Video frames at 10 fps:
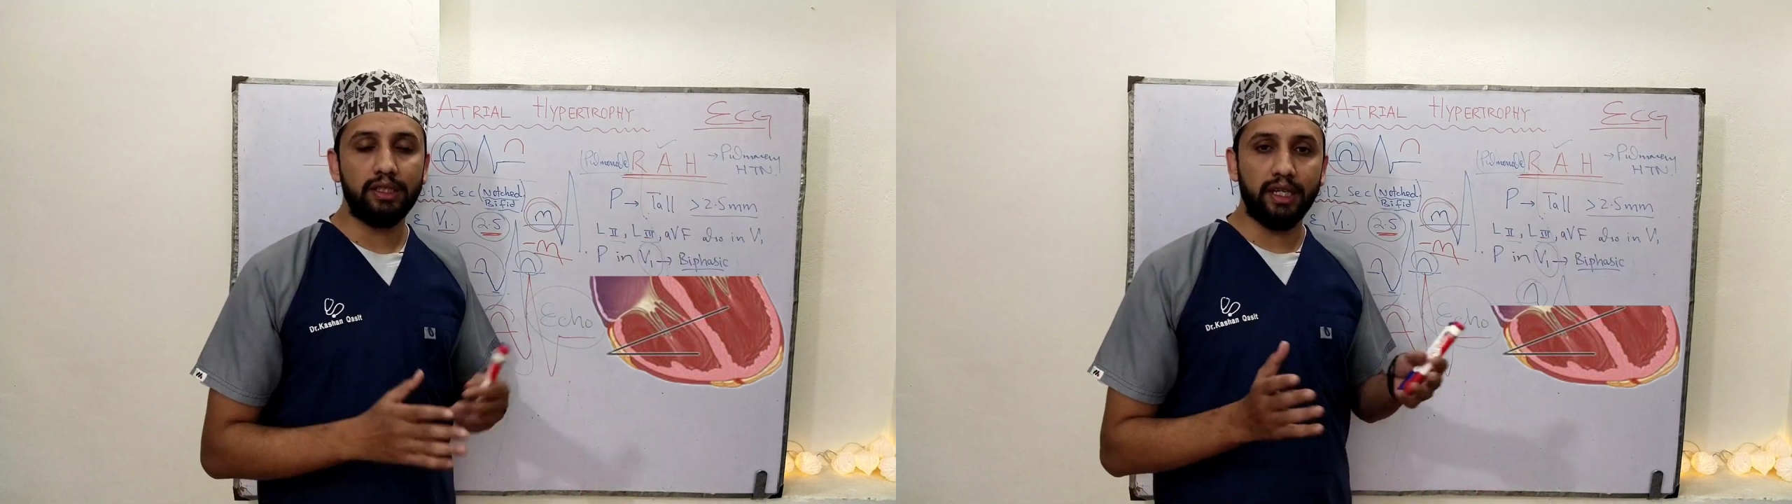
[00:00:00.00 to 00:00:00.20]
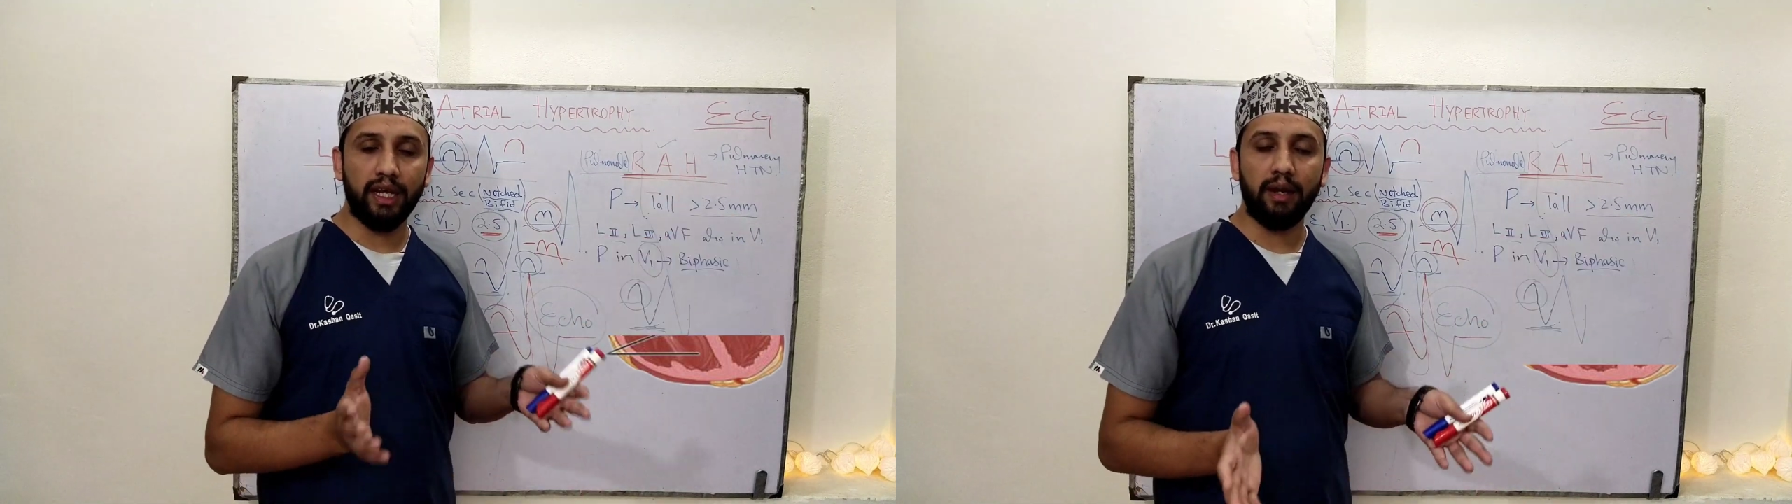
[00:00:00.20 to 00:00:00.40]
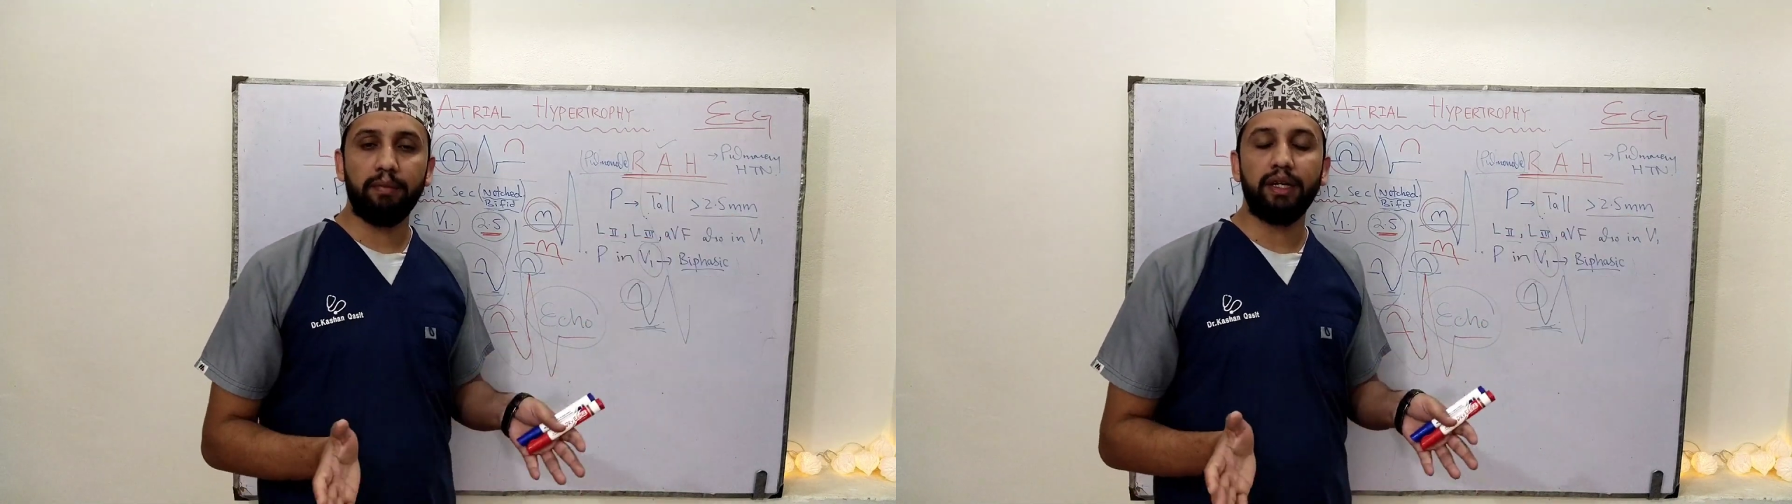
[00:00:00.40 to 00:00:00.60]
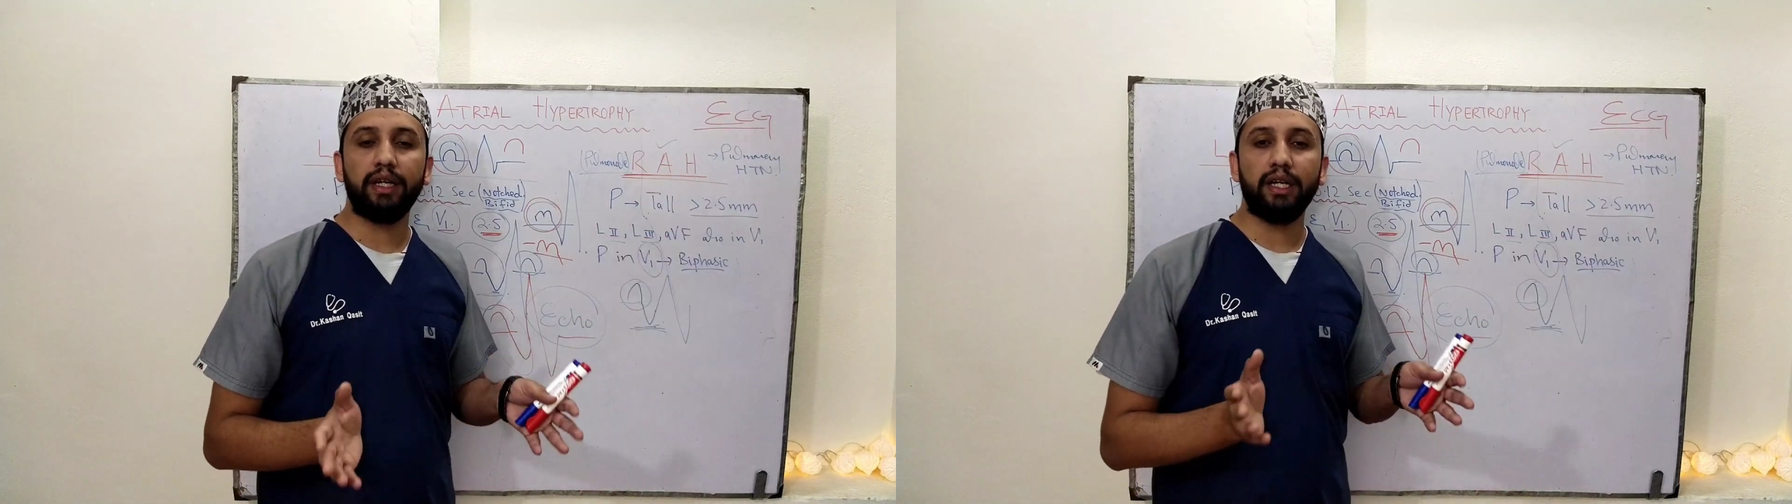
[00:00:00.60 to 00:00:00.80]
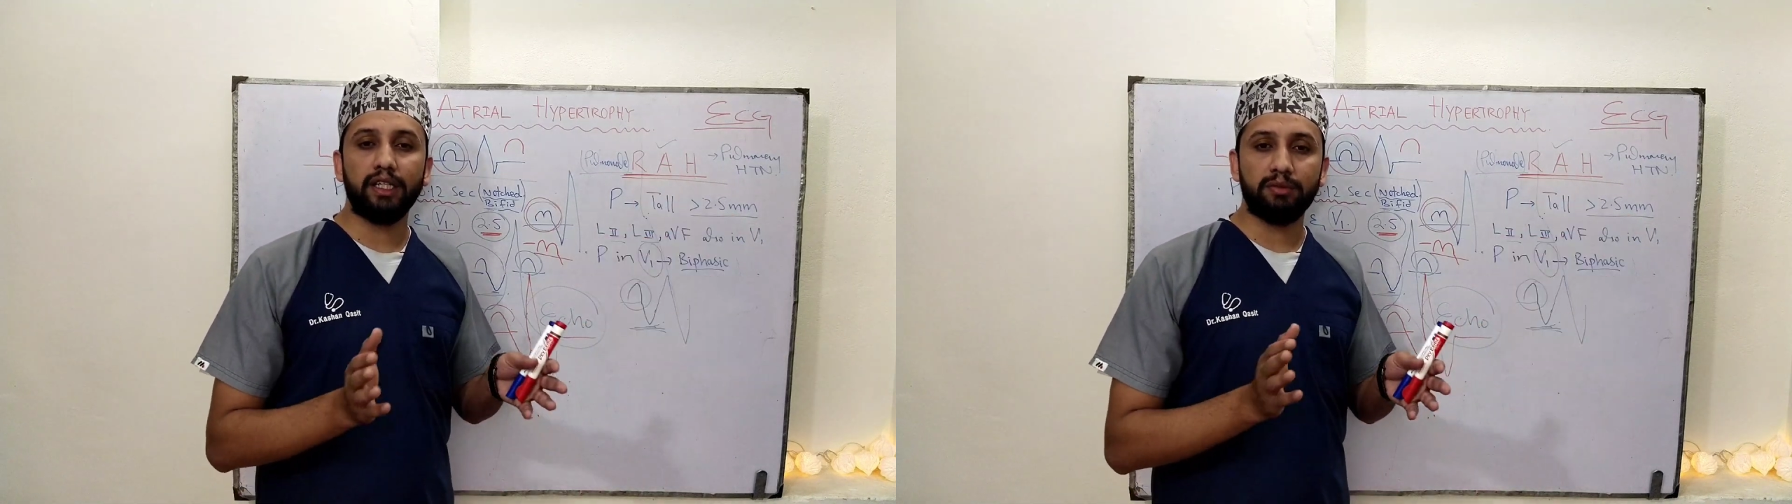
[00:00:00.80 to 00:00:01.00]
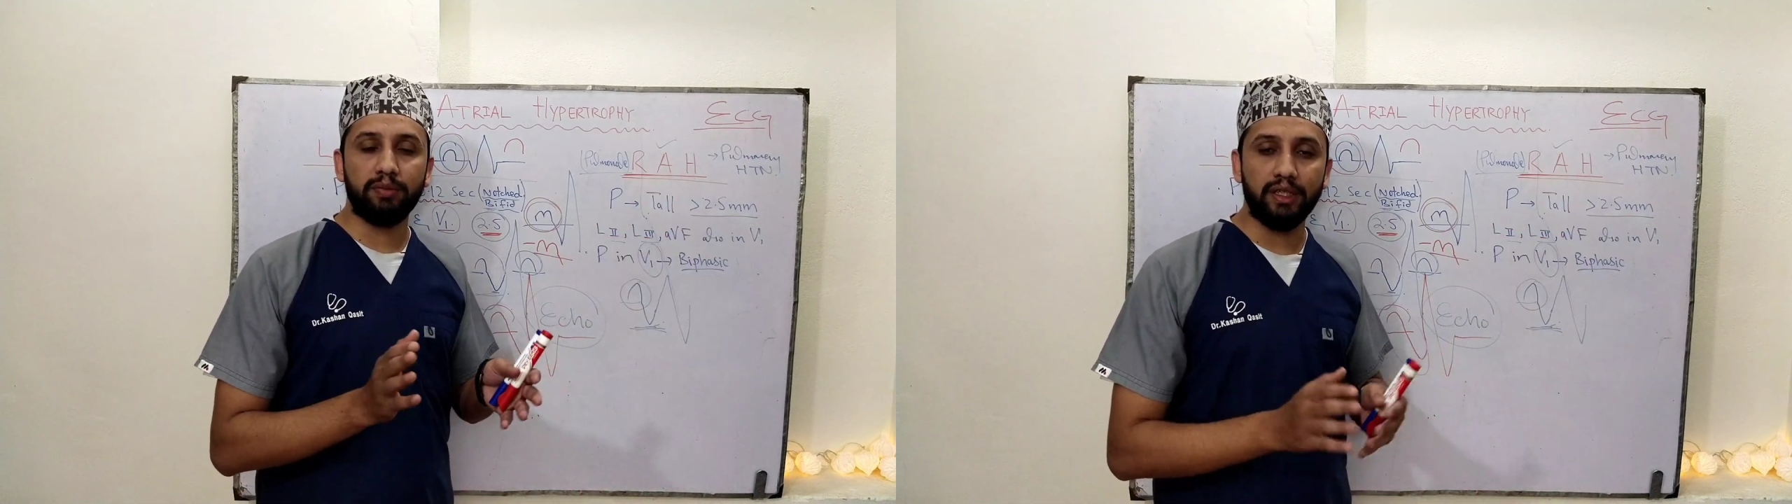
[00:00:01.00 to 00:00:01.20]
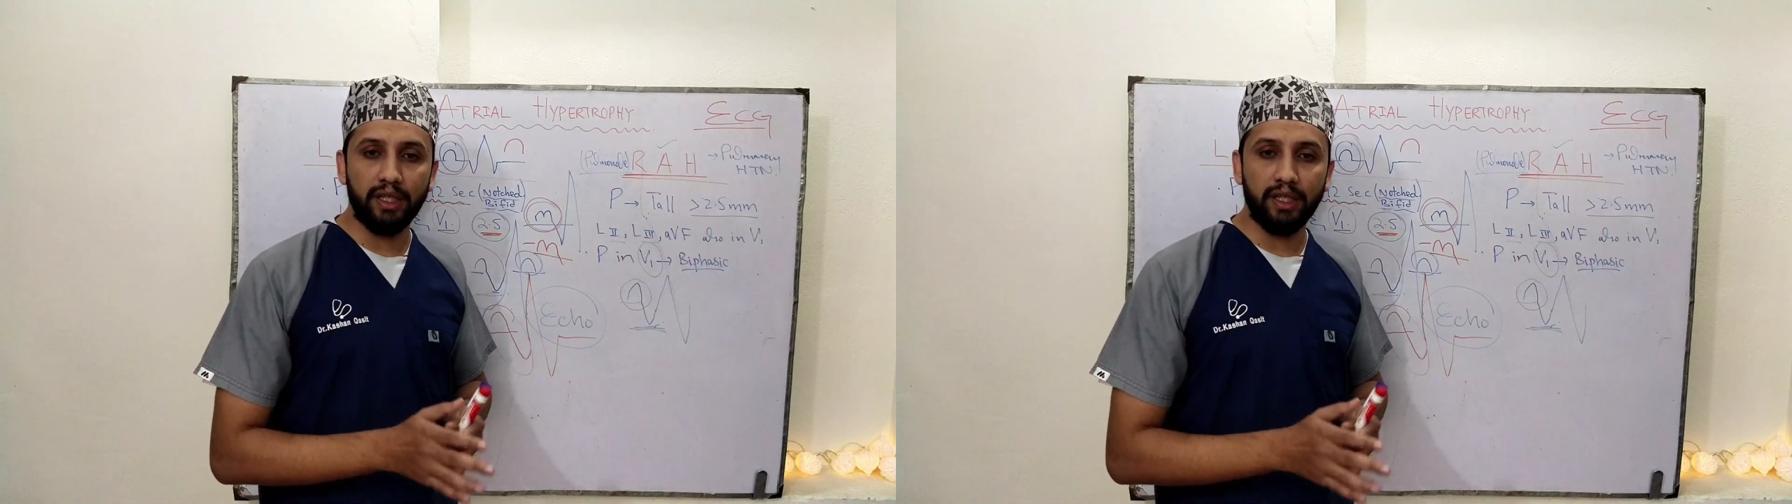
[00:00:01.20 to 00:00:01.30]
There can be tricuspid